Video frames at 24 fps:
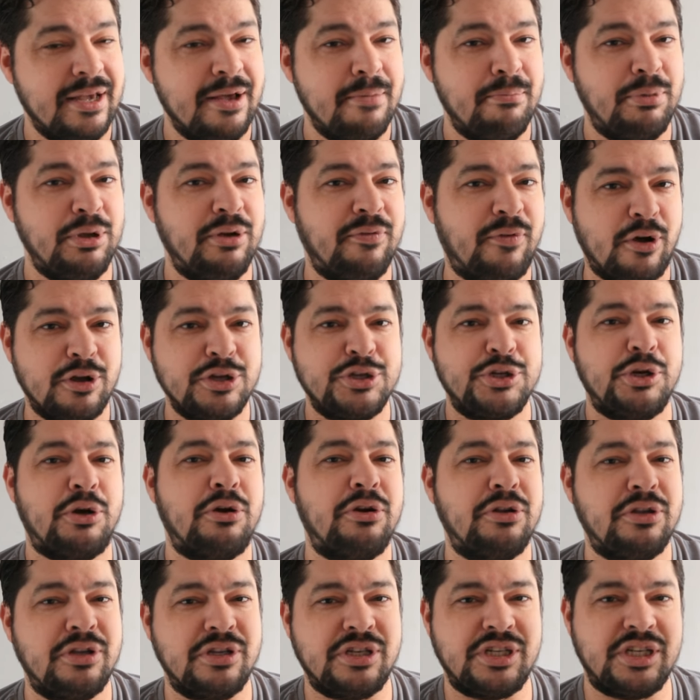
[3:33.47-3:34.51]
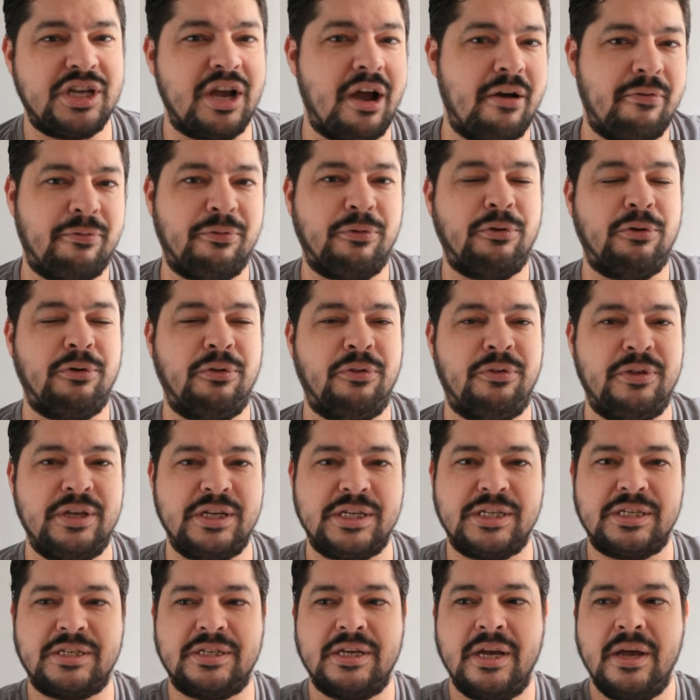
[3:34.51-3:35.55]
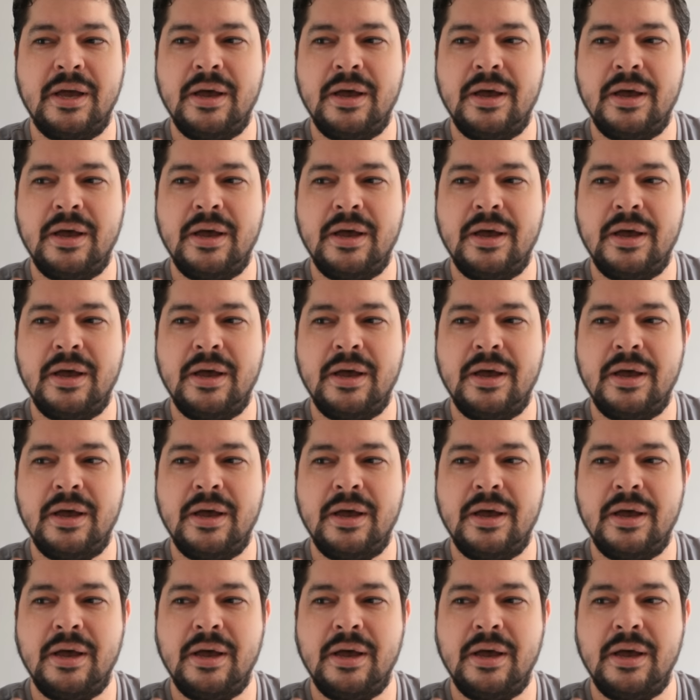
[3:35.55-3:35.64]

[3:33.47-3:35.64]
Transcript: but you've also got to discover this